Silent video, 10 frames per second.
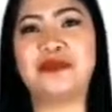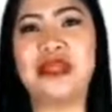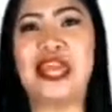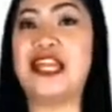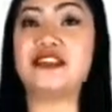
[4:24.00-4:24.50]
It
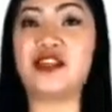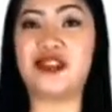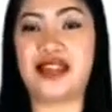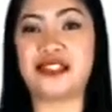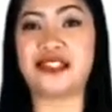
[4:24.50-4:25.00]
is not
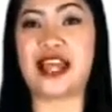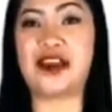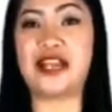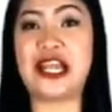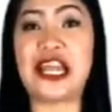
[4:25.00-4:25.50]

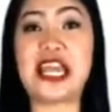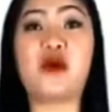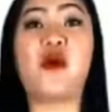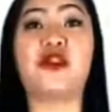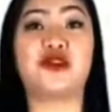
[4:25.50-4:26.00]
necessarily equal
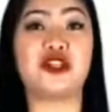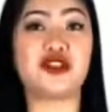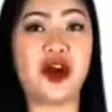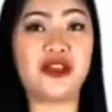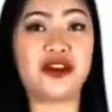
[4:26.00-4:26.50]
to each
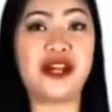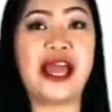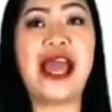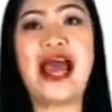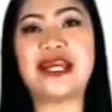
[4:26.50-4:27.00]
other
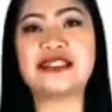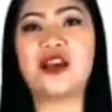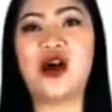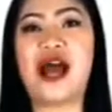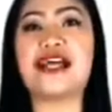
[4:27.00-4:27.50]
as long
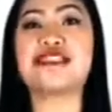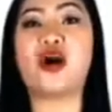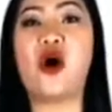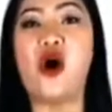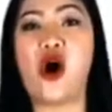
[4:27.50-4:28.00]
as
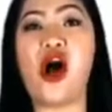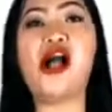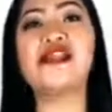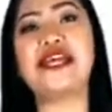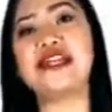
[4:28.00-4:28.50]
all
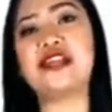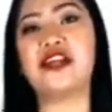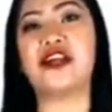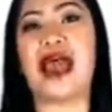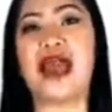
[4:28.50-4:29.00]
the interior
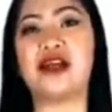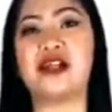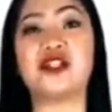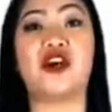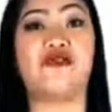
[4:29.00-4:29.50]
angles
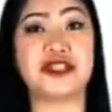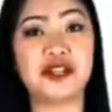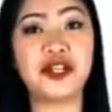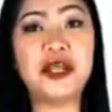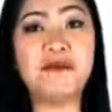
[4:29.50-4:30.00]
of a
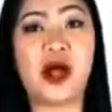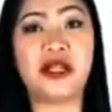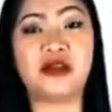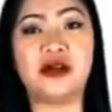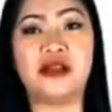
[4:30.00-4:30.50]
certain
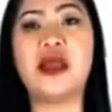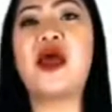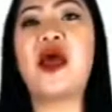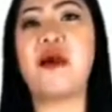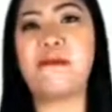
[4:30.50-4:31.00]
polygon
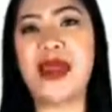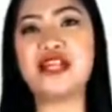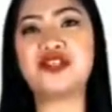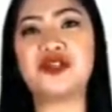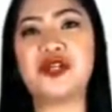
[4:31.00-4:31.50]

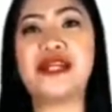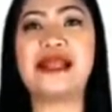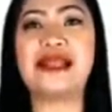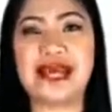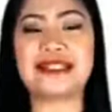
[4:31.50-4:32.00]
measure
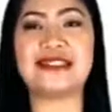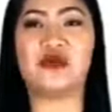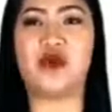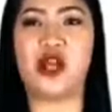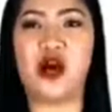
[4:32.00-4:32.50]
less than
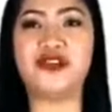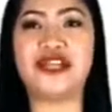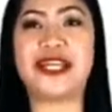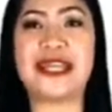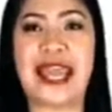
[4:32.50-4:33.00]

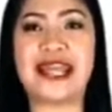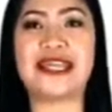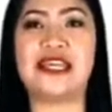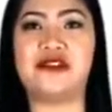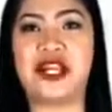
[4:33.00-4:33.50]
180
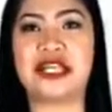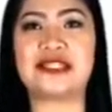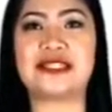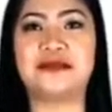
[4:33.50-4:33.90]
degrees.